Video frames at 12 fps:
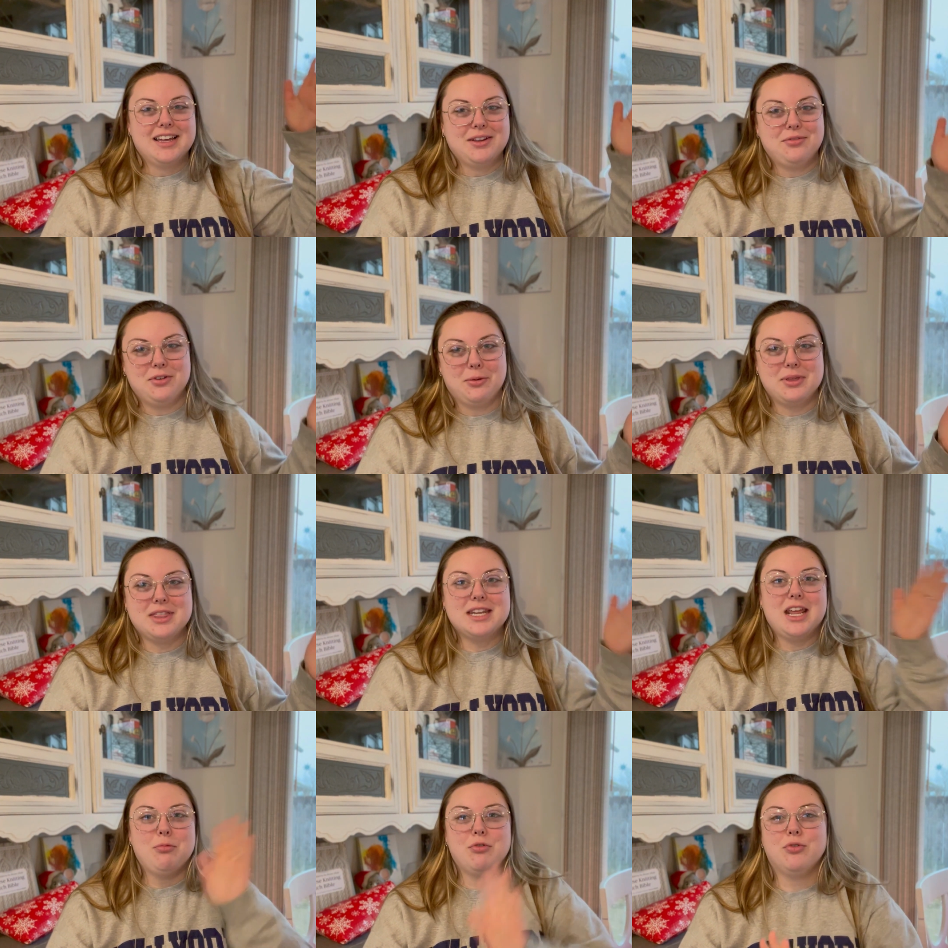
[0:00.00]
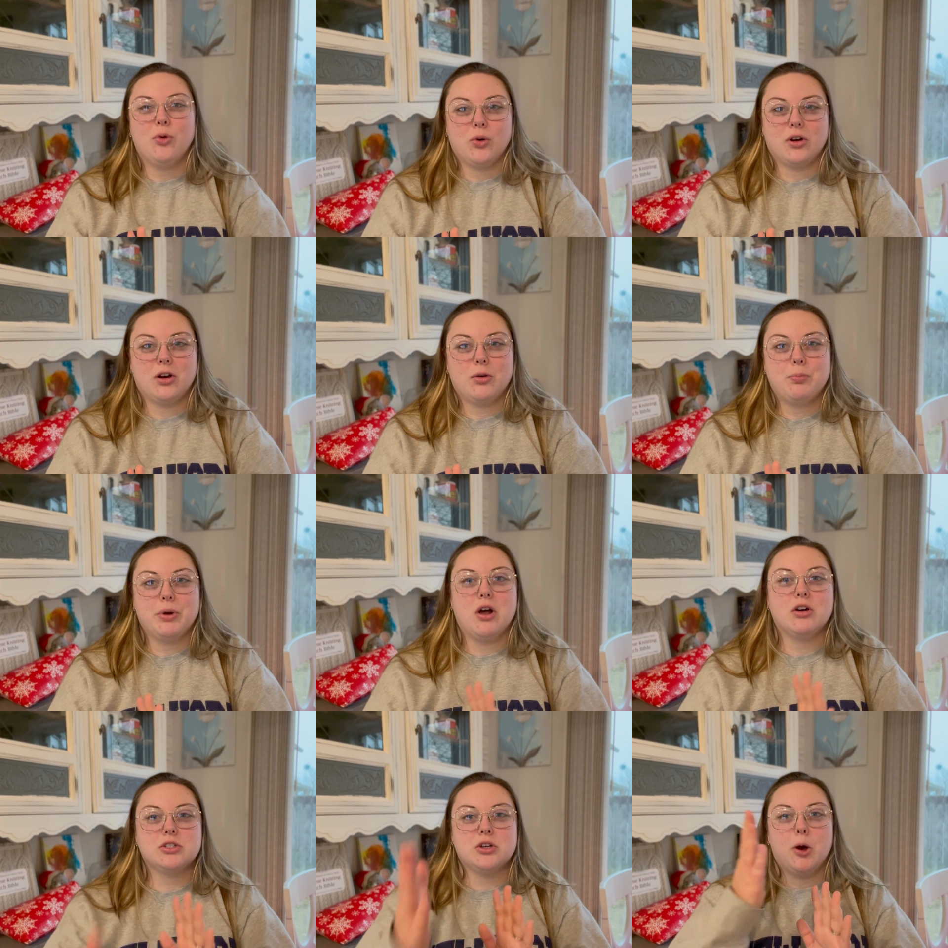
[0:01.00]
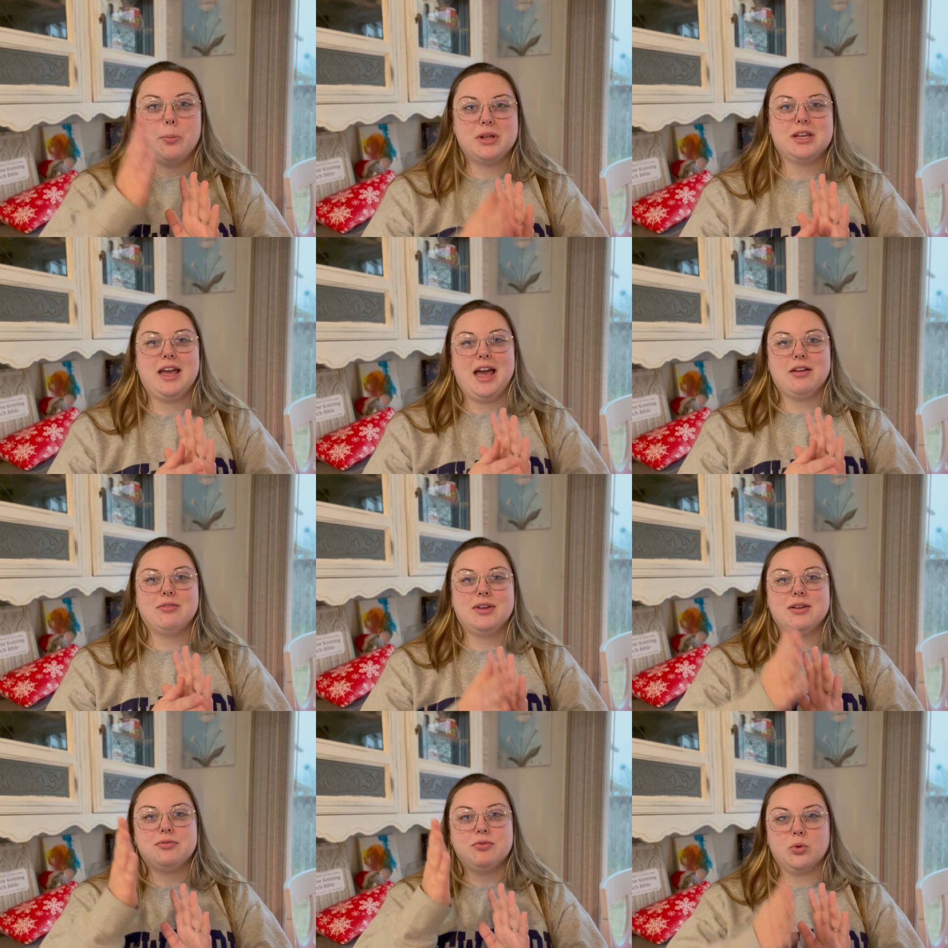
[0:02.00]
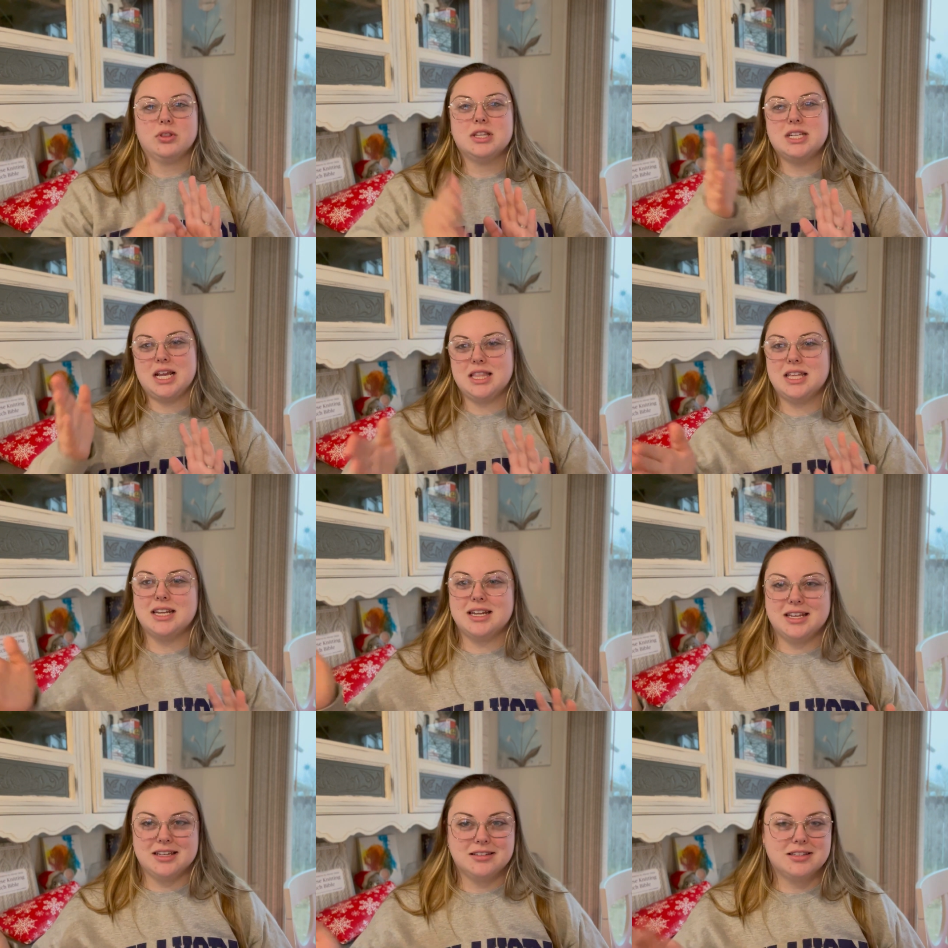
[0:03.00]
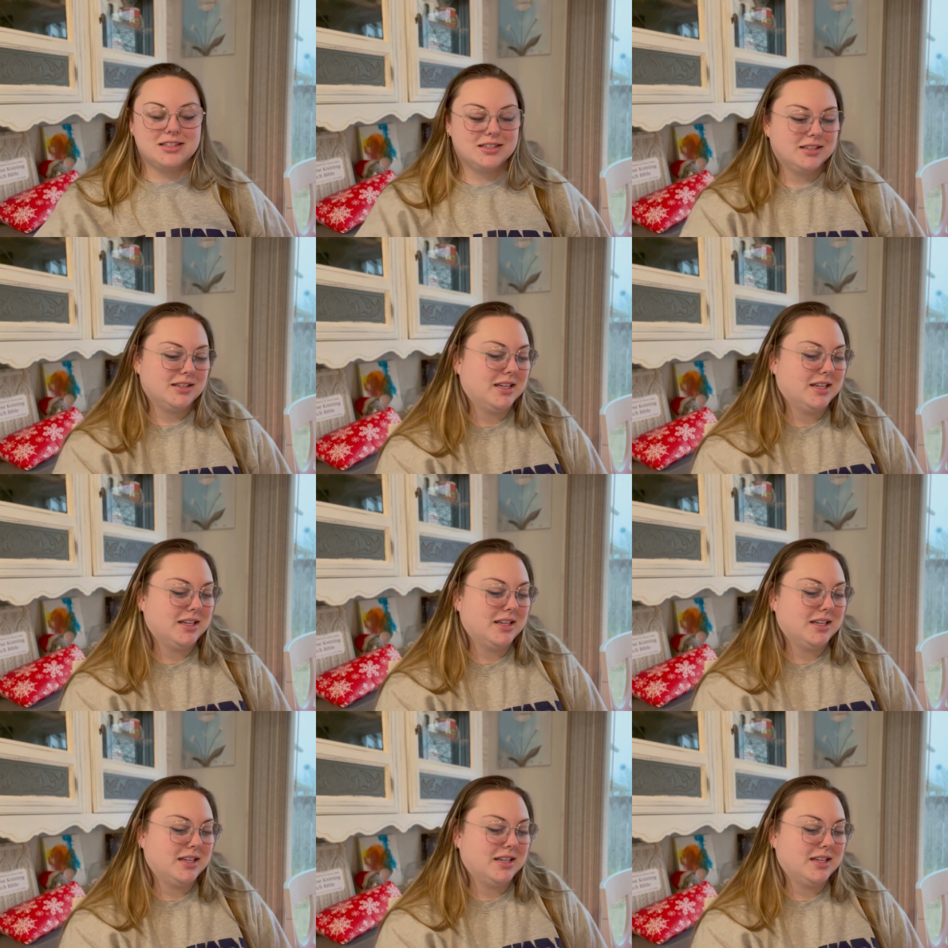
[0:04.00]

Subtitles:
filming the day before but also opening Advent for the day that it is.